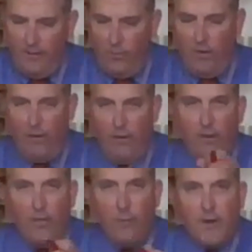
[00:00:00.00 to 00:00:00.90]
where
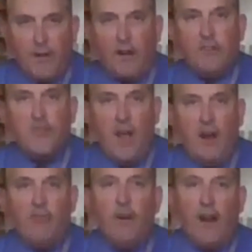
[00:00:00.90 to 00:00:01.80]
the reduction
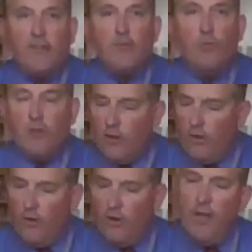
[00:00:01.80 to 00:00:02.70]
half reaction will
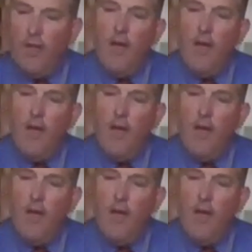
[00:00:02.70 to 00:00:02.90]
occur,